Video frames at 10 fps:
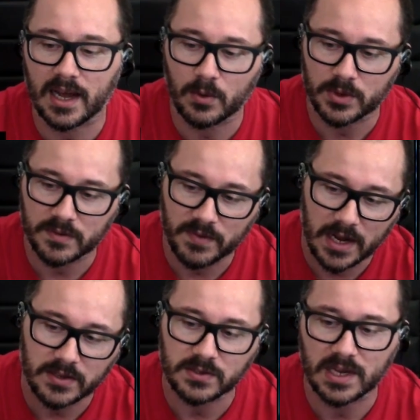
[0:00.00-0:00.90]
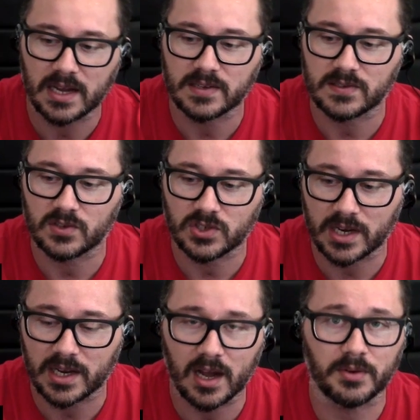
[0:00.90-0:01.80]
I would advise you guys to
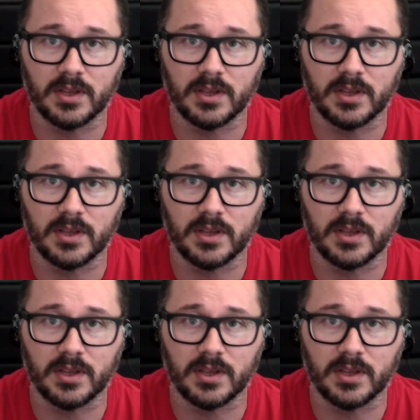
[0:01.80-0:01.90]
check out.